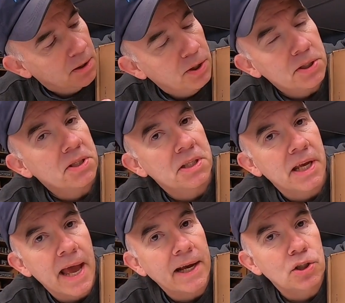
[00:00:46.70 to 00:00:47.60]
This is
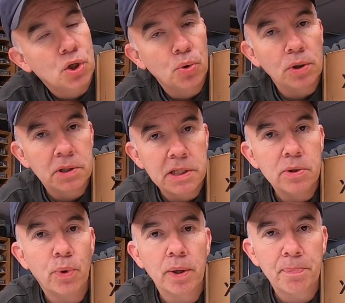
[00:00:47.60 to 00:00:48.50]
the Xtool
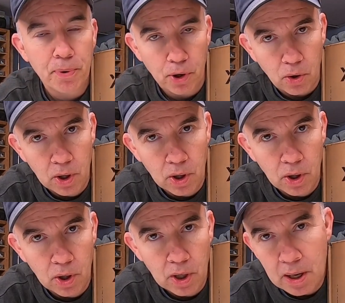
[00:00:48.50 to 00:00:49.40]
D1 Pro.
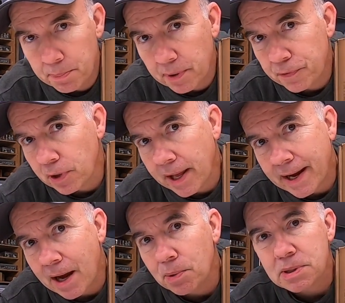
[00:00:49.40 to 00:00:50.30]
Whatever. But if you're like
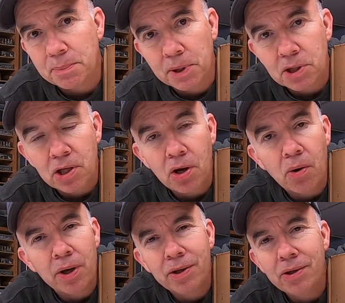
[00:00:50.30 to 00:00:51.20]
I was a month
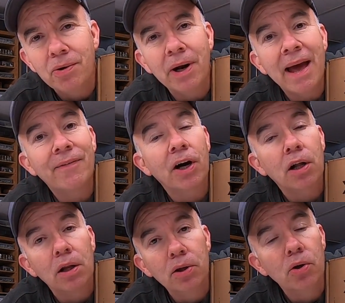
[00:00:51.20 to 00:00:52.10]
ago, you don't have a
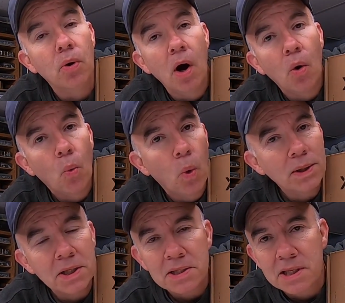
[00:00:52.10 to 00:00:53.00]
clue
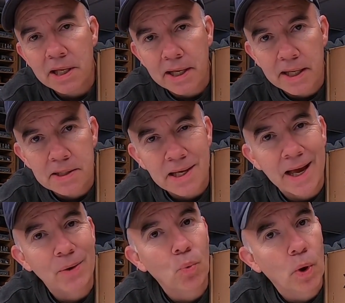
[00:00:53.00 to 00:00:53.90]
what this thing is
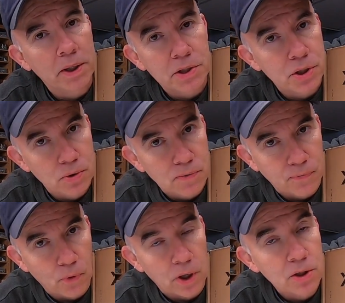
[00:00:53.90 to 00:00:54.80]
and what it's used
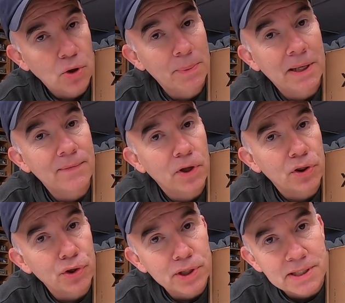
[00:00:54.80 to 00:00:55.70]
for. So I'm going to give you a
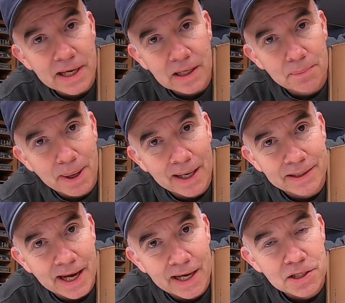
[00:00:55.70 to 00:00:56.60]
30 second
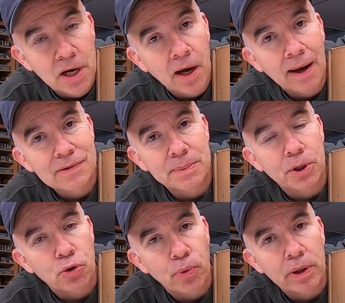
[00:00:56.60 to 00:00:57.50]
montage of some
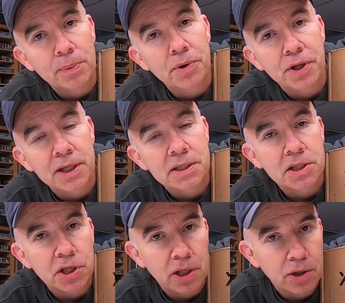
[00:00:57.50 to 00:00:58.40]
incredible things
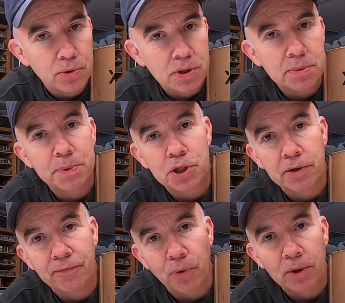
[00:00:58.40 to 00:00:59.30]
that you can use this
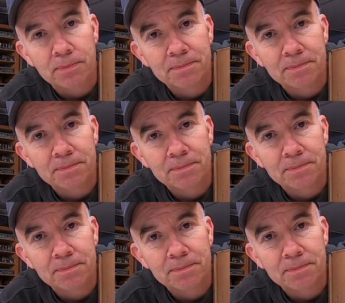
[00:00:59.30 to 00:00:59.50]
machine for.